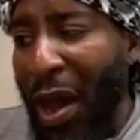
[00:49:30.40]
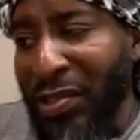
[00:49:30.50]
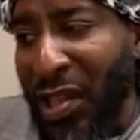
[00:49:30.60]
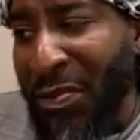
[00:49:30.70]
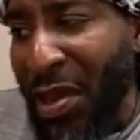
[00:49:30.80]
I
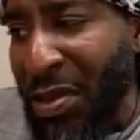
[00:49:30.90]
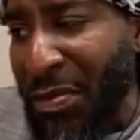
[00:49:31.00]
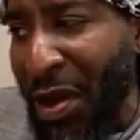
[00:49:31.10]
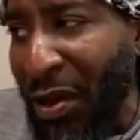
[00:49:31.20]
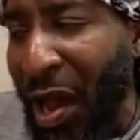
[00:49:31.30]
say maybe
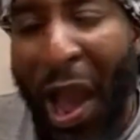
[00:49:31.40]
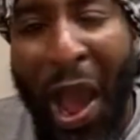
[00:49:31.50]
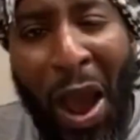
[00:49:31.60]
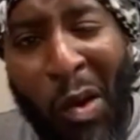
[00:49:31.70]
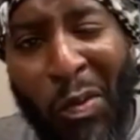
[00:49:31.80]
about an
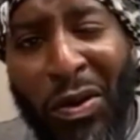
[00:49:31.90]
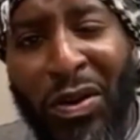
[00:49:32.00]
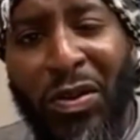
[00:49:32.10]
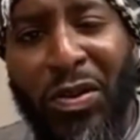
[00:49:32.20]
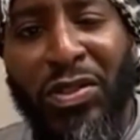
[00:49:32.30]

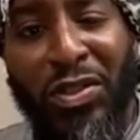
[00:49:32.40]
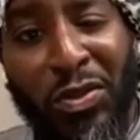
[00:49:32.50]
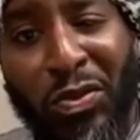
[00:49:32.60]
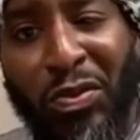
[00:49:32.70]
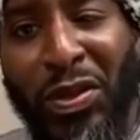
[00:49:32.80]
hour or
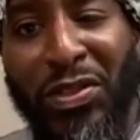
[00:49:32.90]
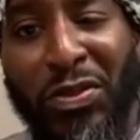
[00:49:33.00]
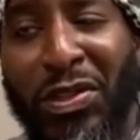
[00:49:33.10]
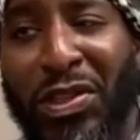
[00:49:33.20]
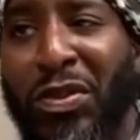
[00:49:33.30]
two
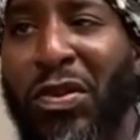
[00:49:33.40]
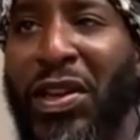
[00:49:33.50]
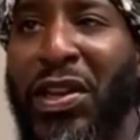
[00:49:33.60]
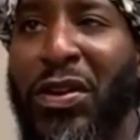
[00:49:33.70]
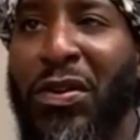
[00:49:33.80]
into this
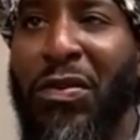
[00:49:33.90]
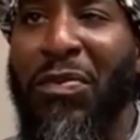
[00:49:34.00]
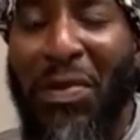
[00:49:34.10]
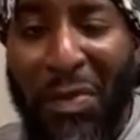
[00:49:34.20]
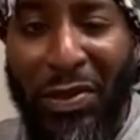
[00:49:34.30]
ordeal,
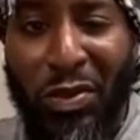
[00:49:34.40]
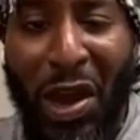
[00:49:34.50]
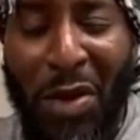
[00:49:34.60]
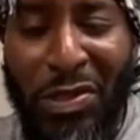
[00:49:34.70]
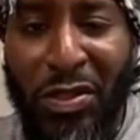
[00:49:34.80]
maybe about
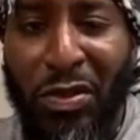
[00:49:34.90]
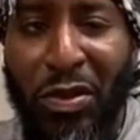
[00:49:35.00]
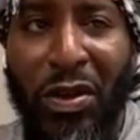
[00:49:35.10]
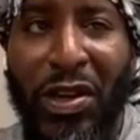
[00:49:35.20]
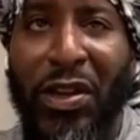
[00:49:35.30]
2 hours into the
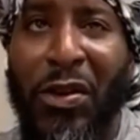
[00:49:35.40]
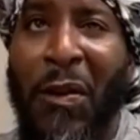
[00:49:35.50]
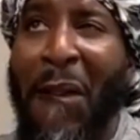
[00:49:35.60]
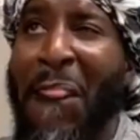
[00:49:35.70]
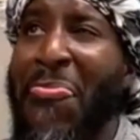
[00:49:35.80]
ordeal,
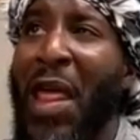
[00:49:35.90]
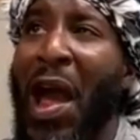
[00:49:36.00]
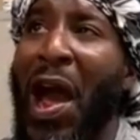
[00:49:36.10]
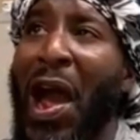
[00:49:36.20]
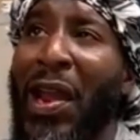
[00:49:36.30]

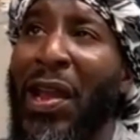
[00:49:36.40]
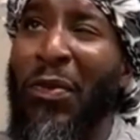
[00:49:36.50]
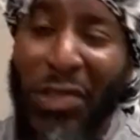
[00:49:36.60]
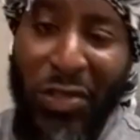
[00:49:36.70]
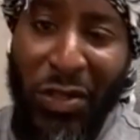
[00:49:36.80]

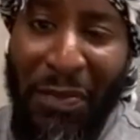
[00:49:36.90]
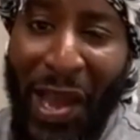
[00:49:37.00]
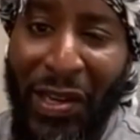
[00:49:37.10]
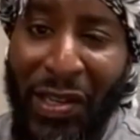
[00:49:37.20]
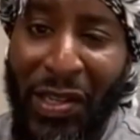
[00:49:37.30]
I went to the
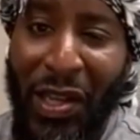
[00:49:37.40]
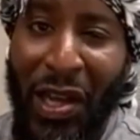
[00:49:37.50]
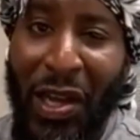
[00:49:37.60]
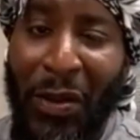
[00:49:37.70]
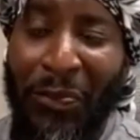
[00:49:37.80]
back of
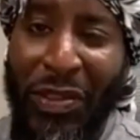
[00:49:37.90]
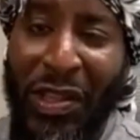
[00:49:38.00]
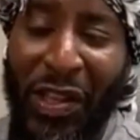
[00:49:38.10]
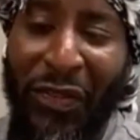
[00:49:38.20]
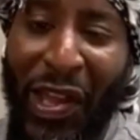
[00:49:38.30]
the
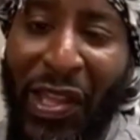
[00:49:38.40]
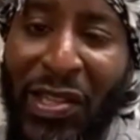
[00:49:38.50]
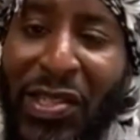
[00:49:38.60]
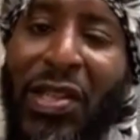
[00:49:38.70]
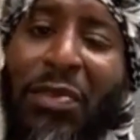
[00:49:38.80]

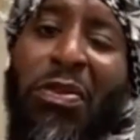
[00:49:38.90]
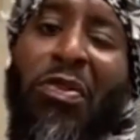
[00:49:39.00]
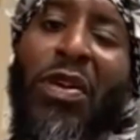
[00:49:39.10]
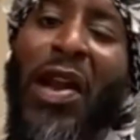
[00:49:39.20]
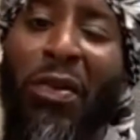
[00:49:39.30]
conveyance and
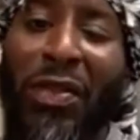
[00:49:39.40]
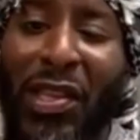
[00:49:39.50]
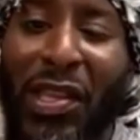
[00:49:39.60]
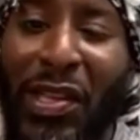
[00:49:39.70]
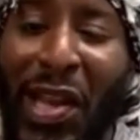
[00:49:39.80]
pulled out
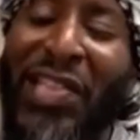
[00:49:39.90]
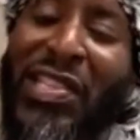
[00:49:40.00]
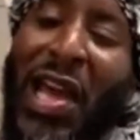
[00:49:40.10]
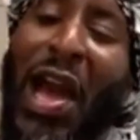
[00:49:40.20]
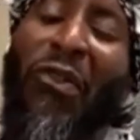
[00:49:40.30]
the
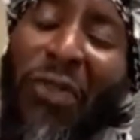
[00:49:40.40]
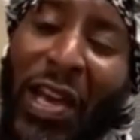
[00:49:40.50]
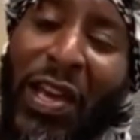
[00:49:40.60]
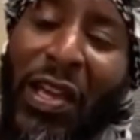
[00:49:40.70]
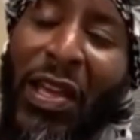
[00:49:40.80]
national
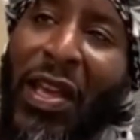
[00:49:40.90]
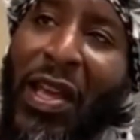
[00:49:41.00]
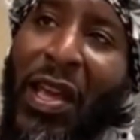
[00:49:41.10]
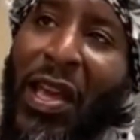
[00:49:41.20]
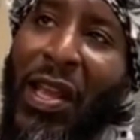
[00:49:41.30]
flag.
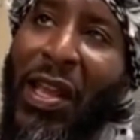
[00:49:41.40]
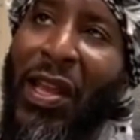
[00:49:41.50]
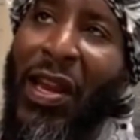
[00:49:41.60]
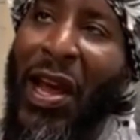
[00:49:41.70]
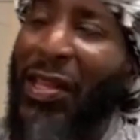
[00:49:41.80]

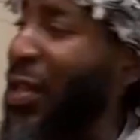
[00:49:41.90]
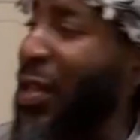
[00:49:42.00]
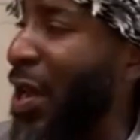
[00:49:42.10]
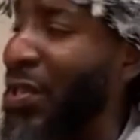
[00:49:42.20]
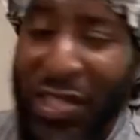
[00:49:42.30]
And
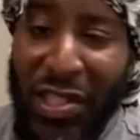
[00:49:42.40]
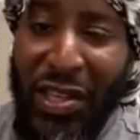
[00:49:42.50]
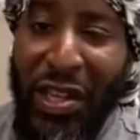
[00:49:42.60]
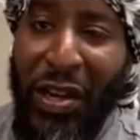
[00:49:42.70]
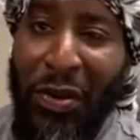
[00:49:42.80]
I
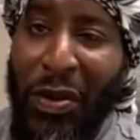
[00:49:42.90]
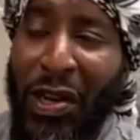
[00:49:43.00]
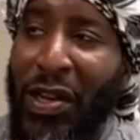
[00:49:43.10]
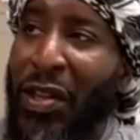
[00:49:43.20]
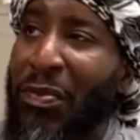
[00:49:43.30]
stood there
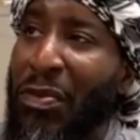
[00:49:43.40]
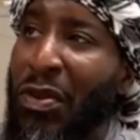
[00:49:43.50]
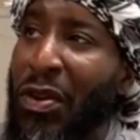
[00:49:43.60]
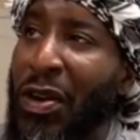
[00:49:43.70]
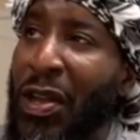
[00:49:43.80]
with another
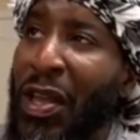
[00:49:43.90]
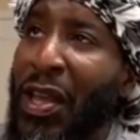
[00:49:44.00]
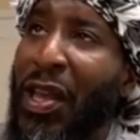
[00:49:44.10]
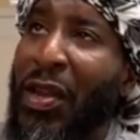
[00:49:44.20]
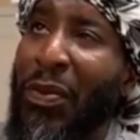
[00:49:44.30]
Moor
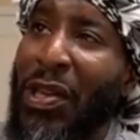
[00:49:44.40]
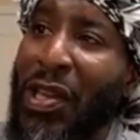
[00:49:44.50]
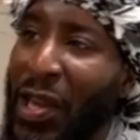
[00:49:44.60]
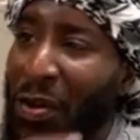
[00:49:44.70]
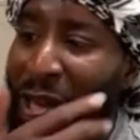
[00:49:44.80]
And
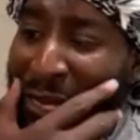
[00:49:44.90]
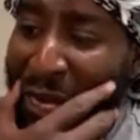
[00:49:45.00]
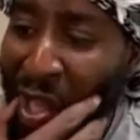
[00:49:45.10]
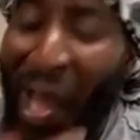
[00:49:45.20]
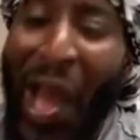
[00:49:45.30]
we held that
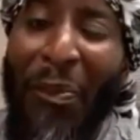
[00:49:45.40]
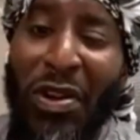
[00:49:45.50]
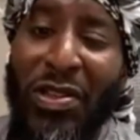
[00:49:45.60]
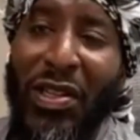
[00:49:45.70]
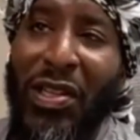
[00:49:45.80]
flag. I
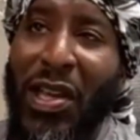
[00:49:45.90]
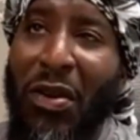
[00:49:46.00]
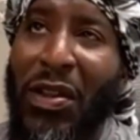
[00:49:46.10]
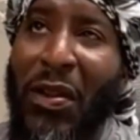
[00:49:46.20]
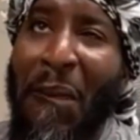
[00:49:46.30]
personally
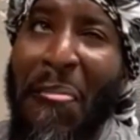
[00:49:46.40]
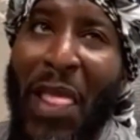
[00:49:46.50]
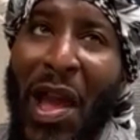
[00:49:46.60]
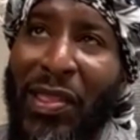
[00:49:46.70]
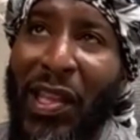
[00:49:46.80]
held it,
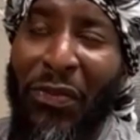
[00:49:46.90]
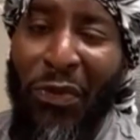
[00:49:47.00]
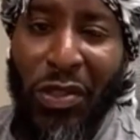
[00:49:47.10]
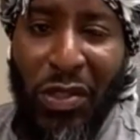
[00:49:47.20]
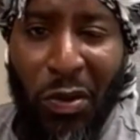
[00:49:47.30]
I think,
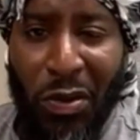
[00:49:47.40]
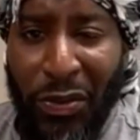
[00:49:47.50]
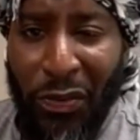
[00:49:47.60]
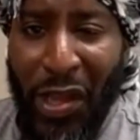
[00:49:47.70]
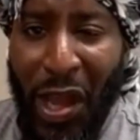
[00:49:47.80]
for a total
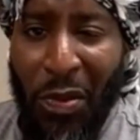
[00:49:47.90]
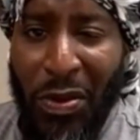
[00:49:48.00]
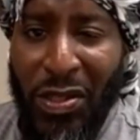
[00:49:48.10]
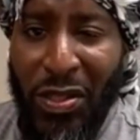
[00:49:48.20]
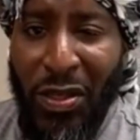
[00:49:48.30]
of 3
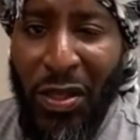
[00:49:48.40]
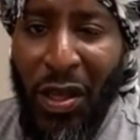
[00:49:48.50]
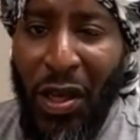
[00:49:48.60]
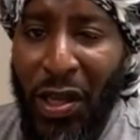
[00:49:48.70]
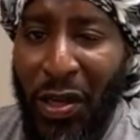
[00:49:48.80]
hours,
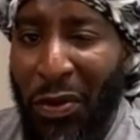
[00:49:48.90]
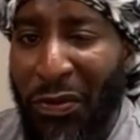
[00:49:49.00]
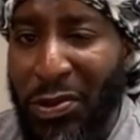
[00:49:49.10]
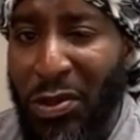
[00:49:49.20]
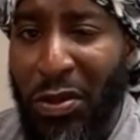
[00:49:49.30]

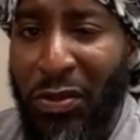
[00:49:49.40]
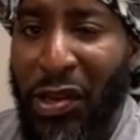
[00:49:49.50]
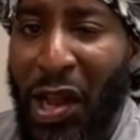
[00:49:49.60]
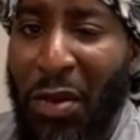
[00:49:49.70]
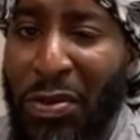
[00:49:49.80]
anywhere from 2 to
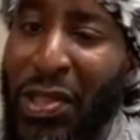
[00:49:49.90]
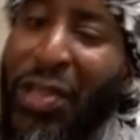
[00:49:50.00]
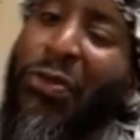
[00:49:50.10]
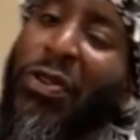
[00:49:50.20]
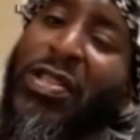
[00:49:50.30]
3 hours
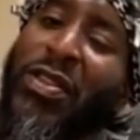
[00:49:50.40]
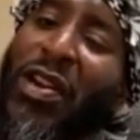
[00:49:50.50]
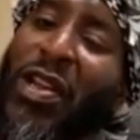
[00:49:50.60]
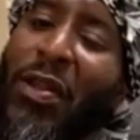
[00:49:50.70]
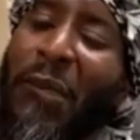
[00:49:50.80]
in the freezing
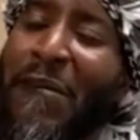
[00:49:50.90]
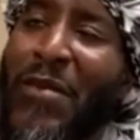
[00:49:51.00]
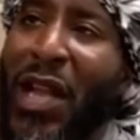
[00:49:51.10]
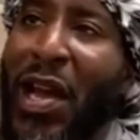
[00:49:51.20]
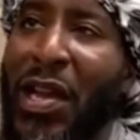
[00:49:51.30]
rain.
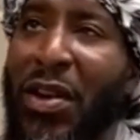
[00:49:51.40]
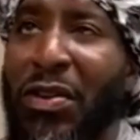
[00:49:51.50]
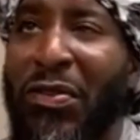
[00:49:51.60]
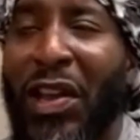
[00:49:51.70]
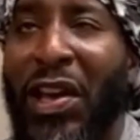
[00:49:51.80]
I
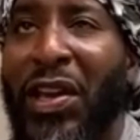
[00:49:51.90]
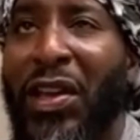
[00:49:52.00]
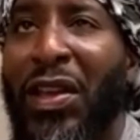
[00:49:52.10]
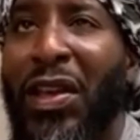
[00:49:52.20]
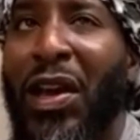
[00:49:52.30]
held the
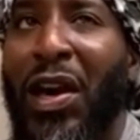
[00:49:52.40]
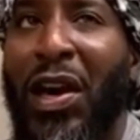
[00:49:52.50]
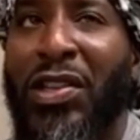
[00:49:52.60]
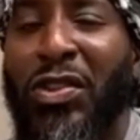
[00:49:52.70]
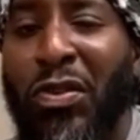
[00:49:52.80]
flag,
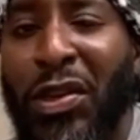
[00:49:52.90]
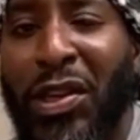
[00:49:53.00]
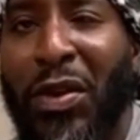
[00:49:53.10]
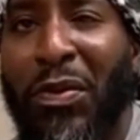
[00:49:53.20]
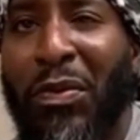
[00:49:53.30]
showing
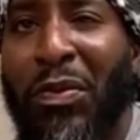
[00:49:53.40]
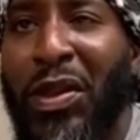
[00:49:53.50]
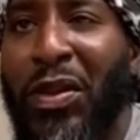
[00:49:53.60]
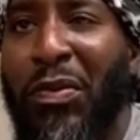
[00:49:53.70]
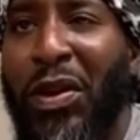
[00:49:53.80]
that
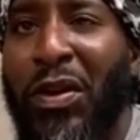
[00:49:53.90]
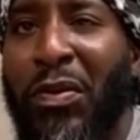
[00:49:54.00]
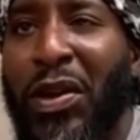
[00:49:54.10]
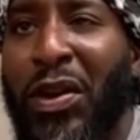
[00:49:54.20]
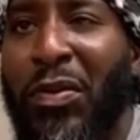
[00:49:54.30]
we're
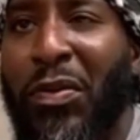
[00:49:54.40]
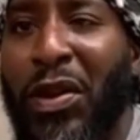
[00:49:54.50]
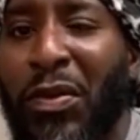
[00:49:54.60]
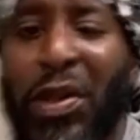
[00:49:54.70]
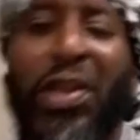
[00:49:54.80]

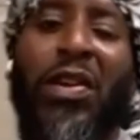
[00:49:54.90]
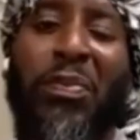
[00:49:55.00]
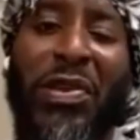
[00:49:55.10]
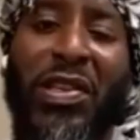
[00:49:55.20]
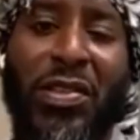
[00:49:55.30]
here
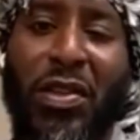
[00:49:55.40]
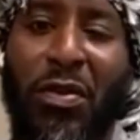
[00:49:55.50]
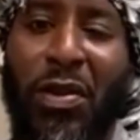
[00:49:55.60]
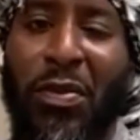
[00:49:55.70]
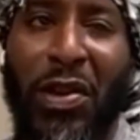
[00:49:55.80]
in peace. You
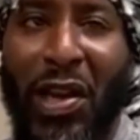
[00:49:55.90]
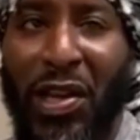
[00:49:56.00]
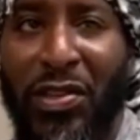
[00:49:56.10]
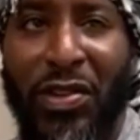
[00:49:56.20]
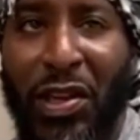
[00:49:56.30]
know, we're not
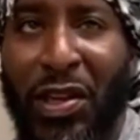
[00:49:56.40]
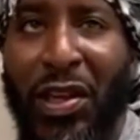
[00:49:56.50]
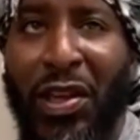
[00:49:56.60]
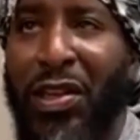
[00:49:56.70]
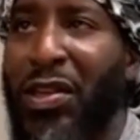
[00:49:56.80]
here trying to,
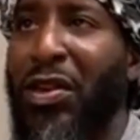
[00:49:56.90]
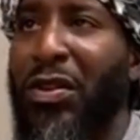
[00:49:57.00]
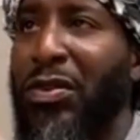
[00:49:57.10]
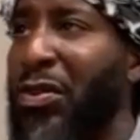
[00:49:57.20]
you know,